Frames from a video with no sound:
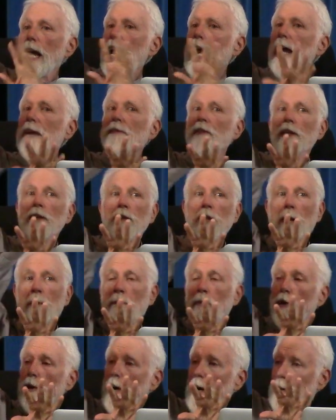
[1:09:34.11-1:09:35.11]
and the
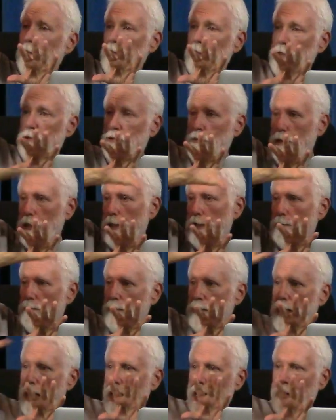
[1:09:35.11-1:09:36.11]
number on the tree of
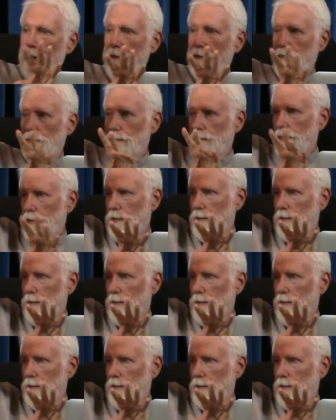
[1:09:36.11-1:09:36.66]
life.